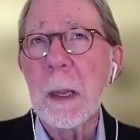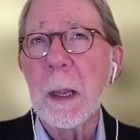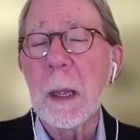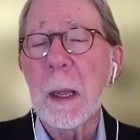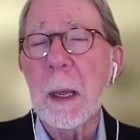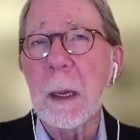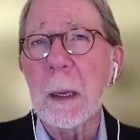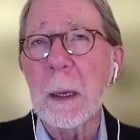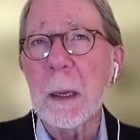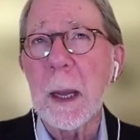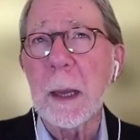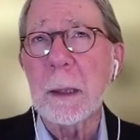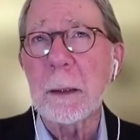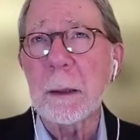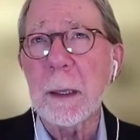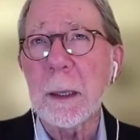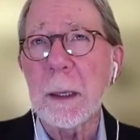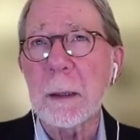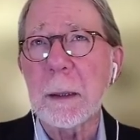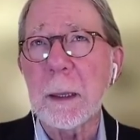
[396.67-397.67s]
I
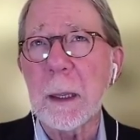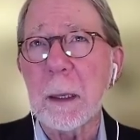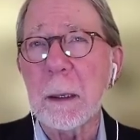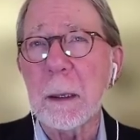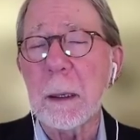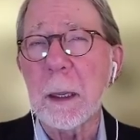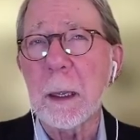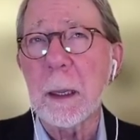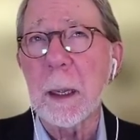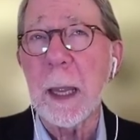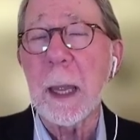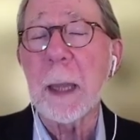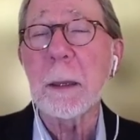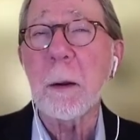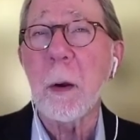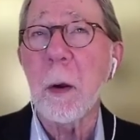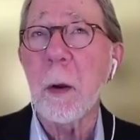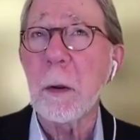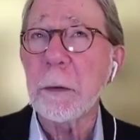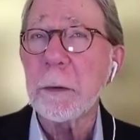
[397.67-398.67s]
think that,
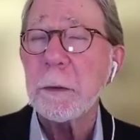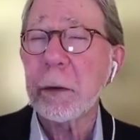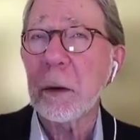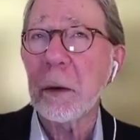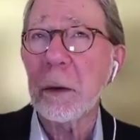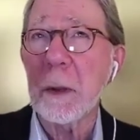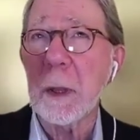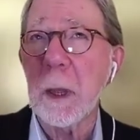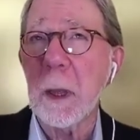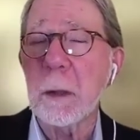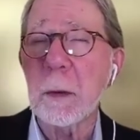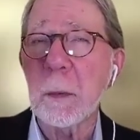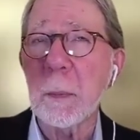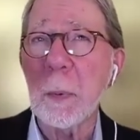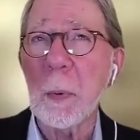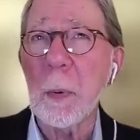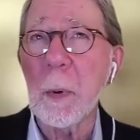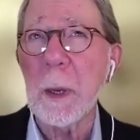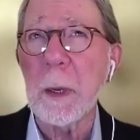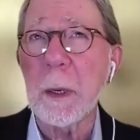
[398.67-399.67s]
and also the other
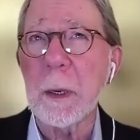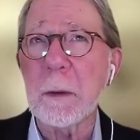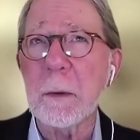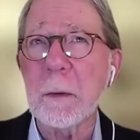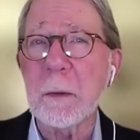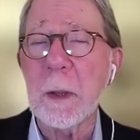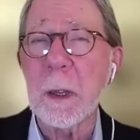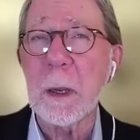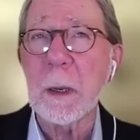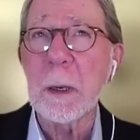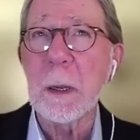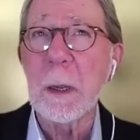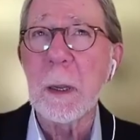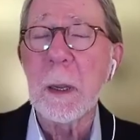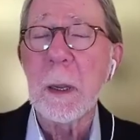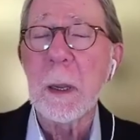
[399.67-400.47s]
point is that